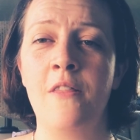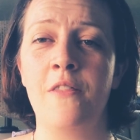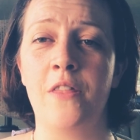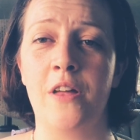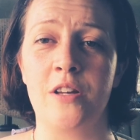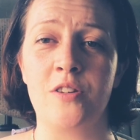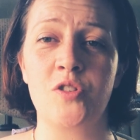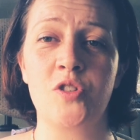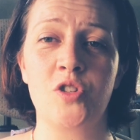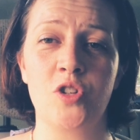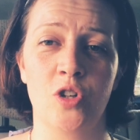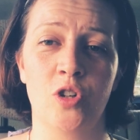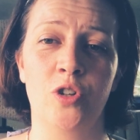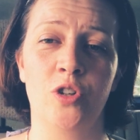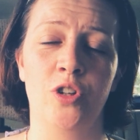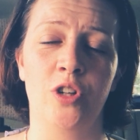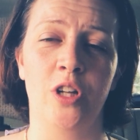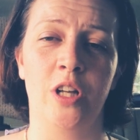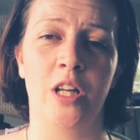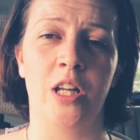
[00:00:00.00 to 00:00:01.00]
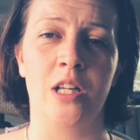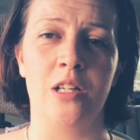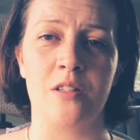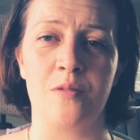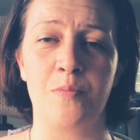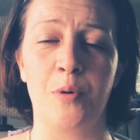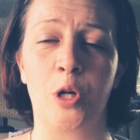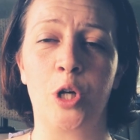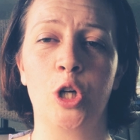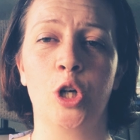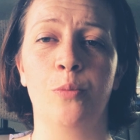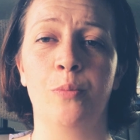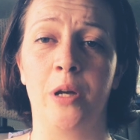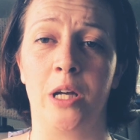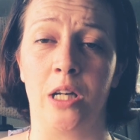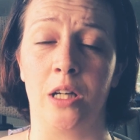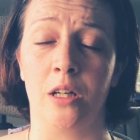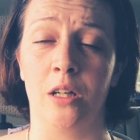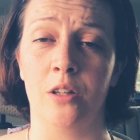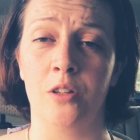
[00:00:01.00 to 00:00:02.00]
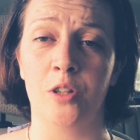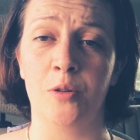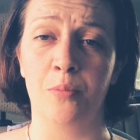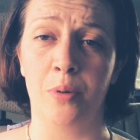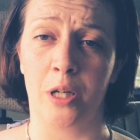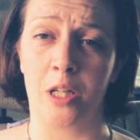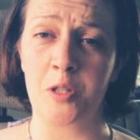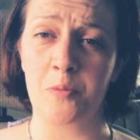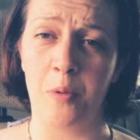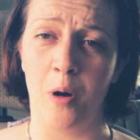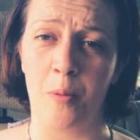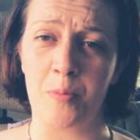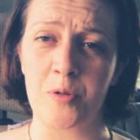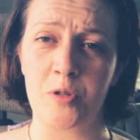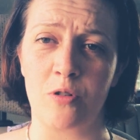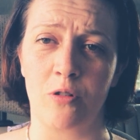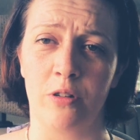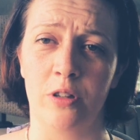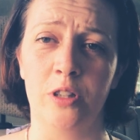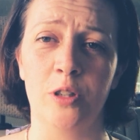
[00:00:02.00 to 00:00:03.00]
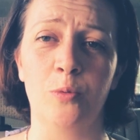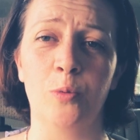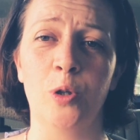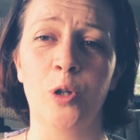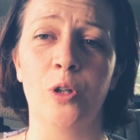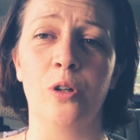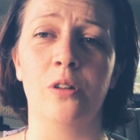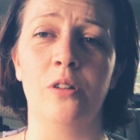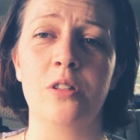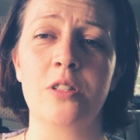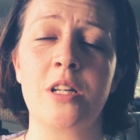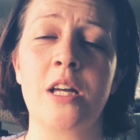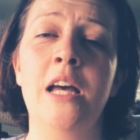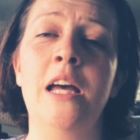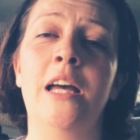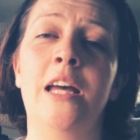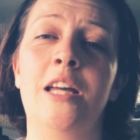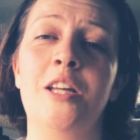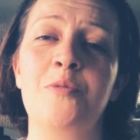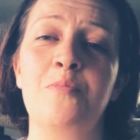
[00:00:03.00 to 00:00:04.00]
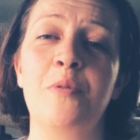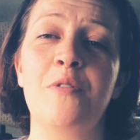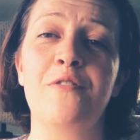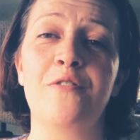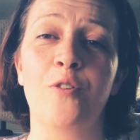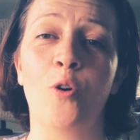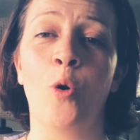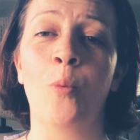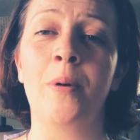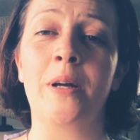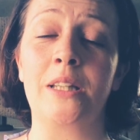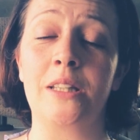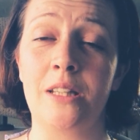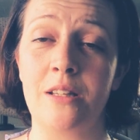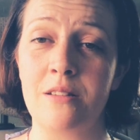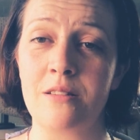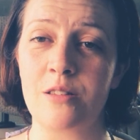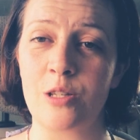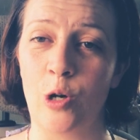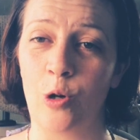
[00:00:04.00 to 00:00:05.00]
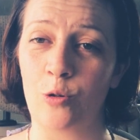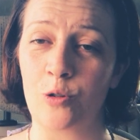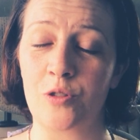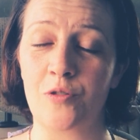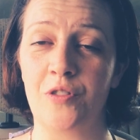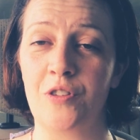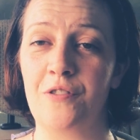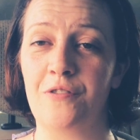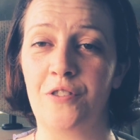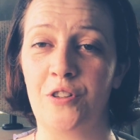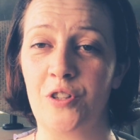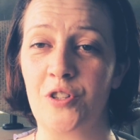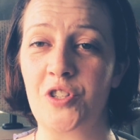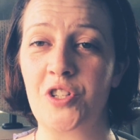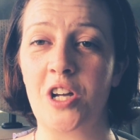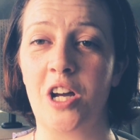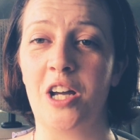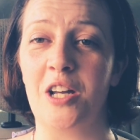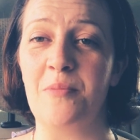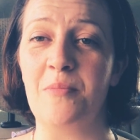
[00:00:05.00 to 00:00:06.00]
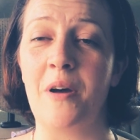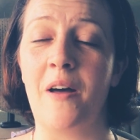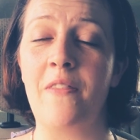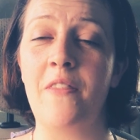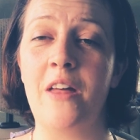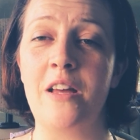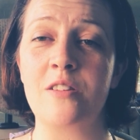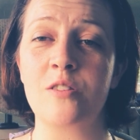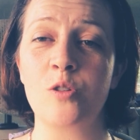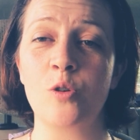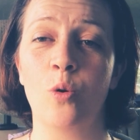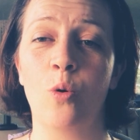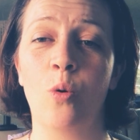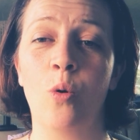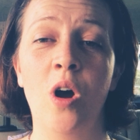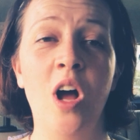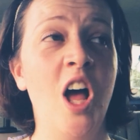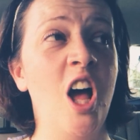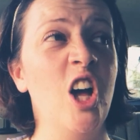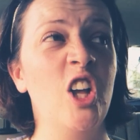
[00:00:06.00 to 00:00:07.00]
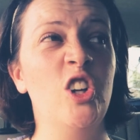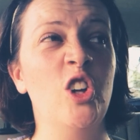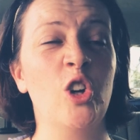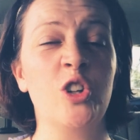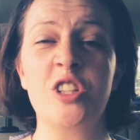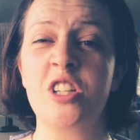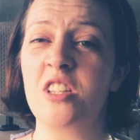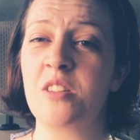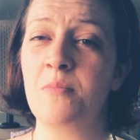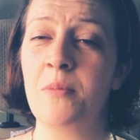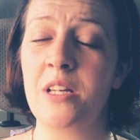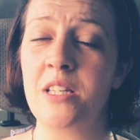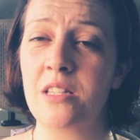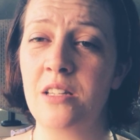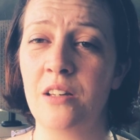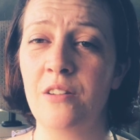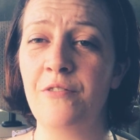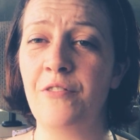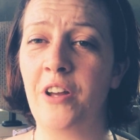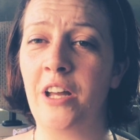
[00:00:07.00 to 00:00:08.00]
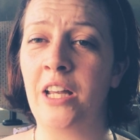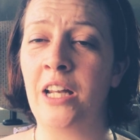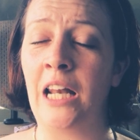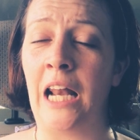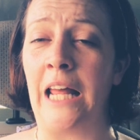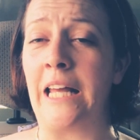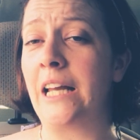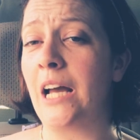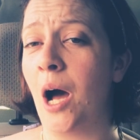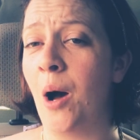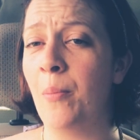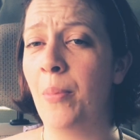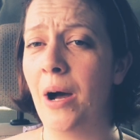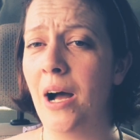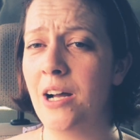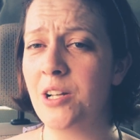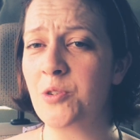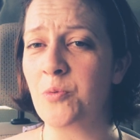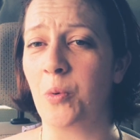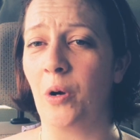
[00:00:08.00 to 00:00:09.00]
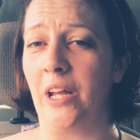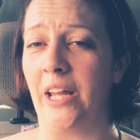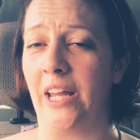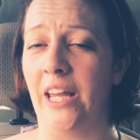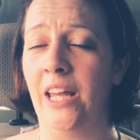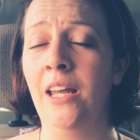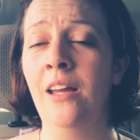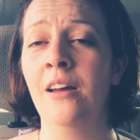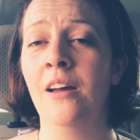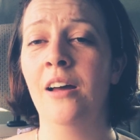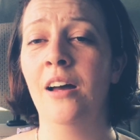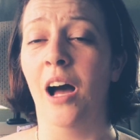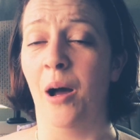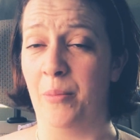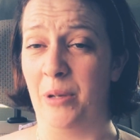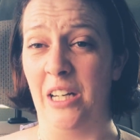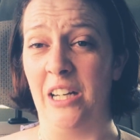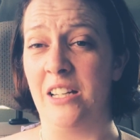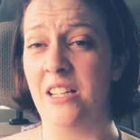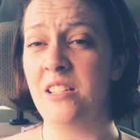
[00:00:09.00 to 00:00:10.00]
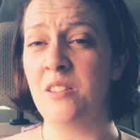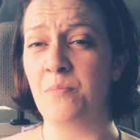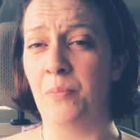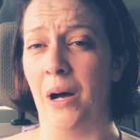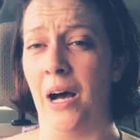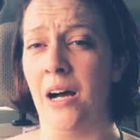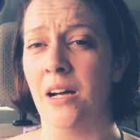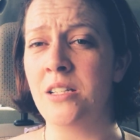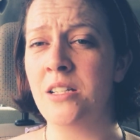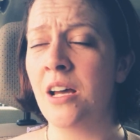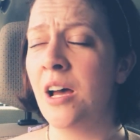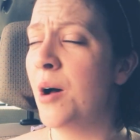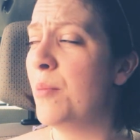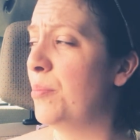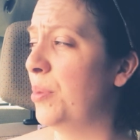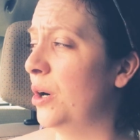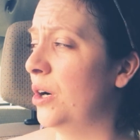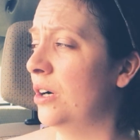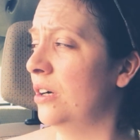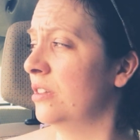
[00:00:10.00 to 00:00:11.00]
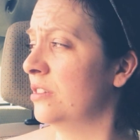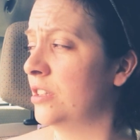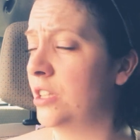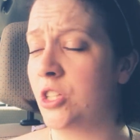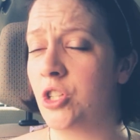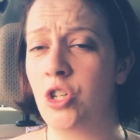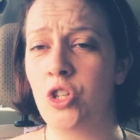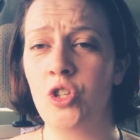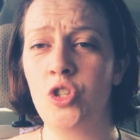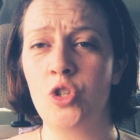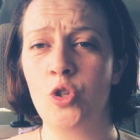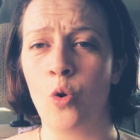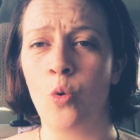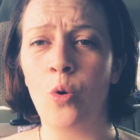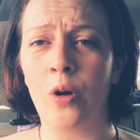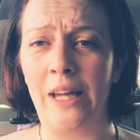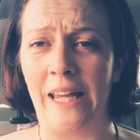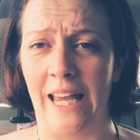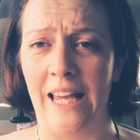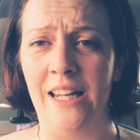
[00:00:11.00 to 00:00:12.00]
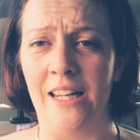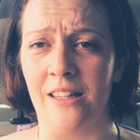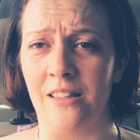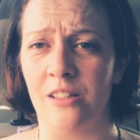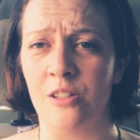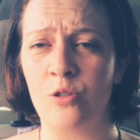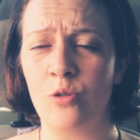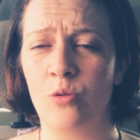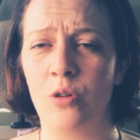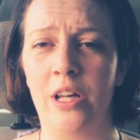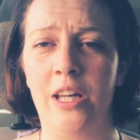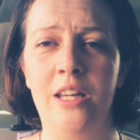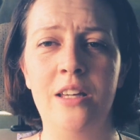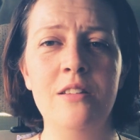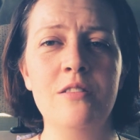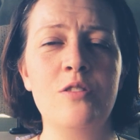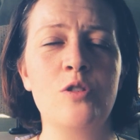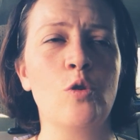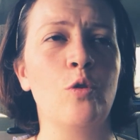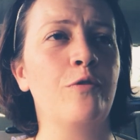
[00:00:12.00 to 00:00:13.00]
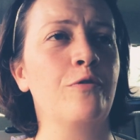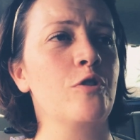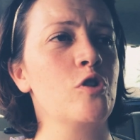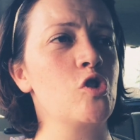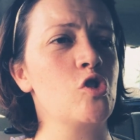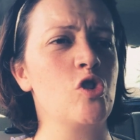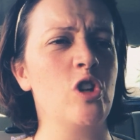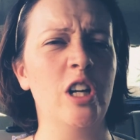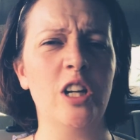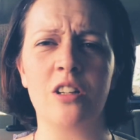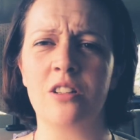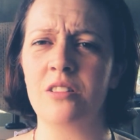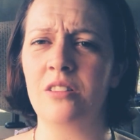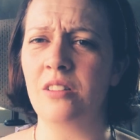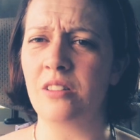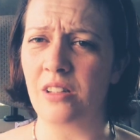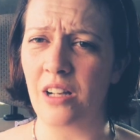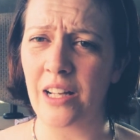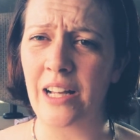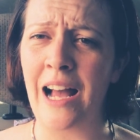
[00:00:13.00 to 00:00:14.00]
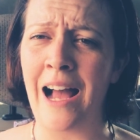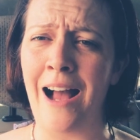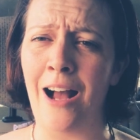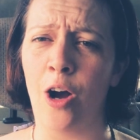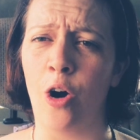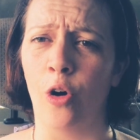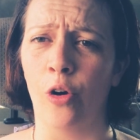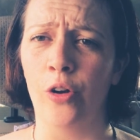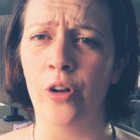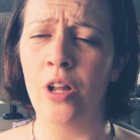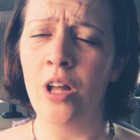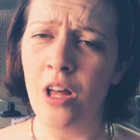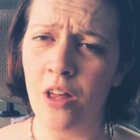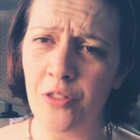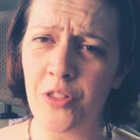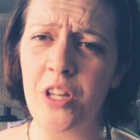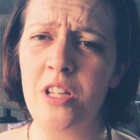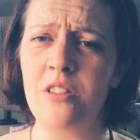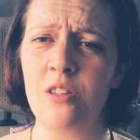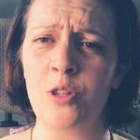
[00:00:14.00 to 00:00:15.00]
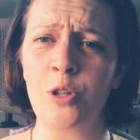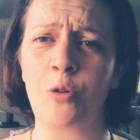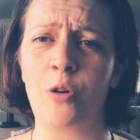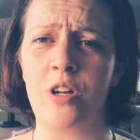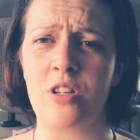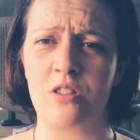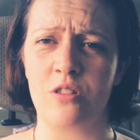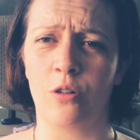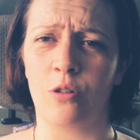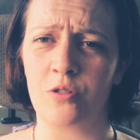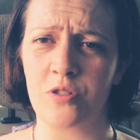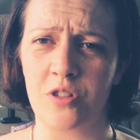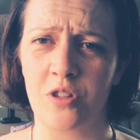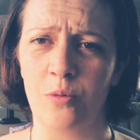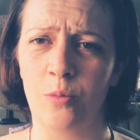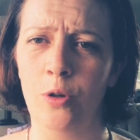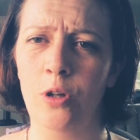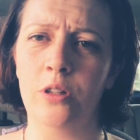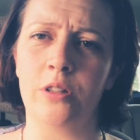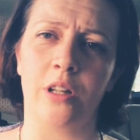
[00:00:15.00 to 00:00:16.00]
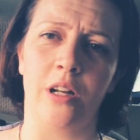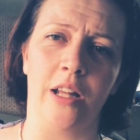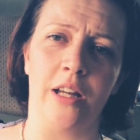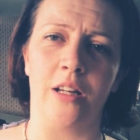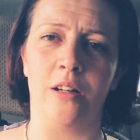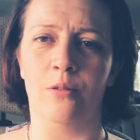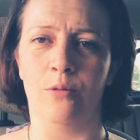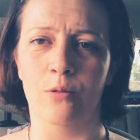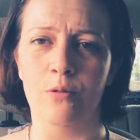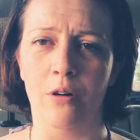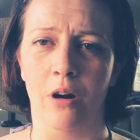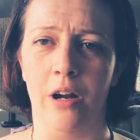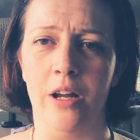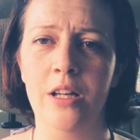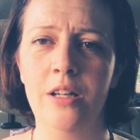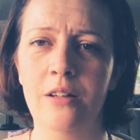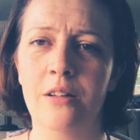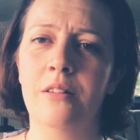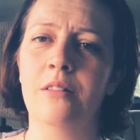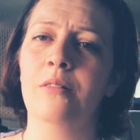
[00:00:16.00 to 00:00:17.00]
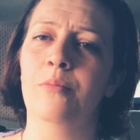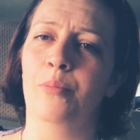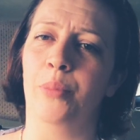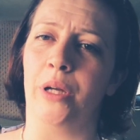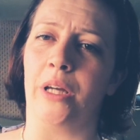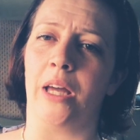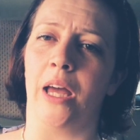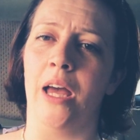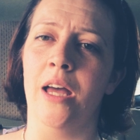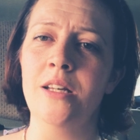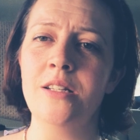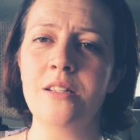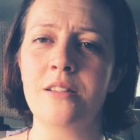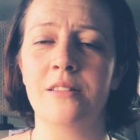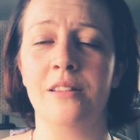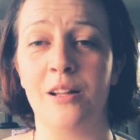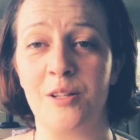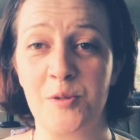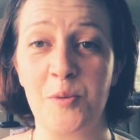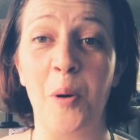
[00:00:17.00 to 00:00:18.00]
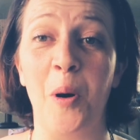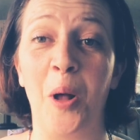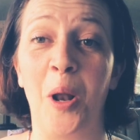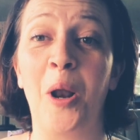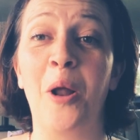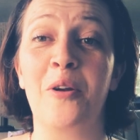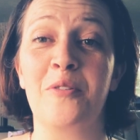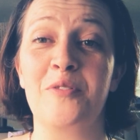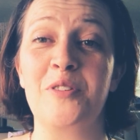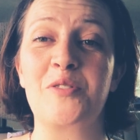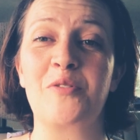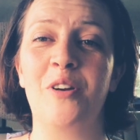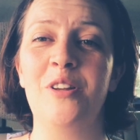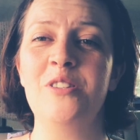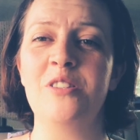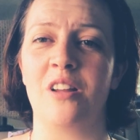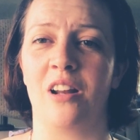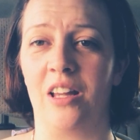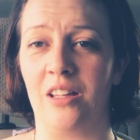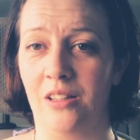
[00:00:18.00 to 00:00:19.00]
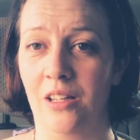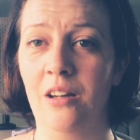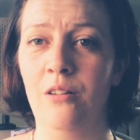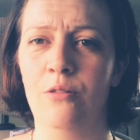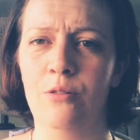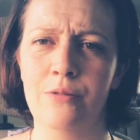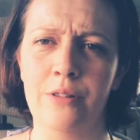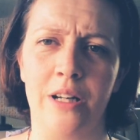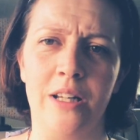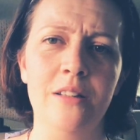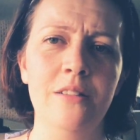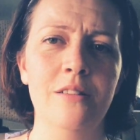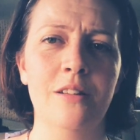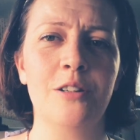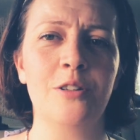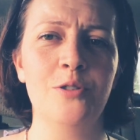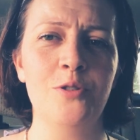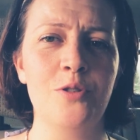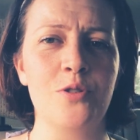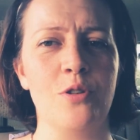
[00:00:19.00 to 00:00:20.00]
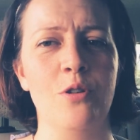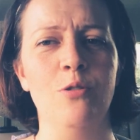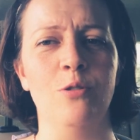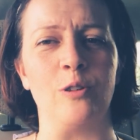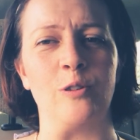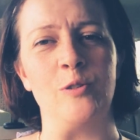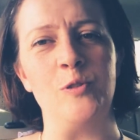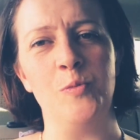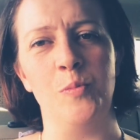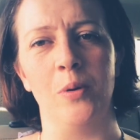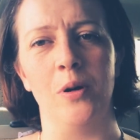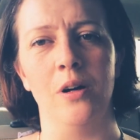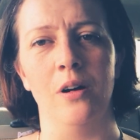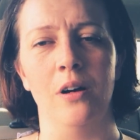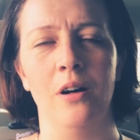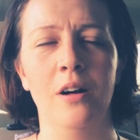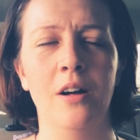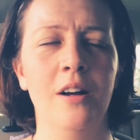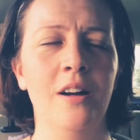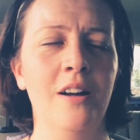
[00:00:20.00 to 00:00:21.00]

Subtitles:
Their son is becoming the biggest pop star in the world. He's performing these songs for the first time, and they're so not dismissive in like a bad way. I mean, it is bad, but they just don't get it. They don't. He's so frustrated because he's like, hang on, these are the greatest songs in the world. They're like, all right, big head. And that's what a lot of his friends are like, yeah, all right, they're good songs, but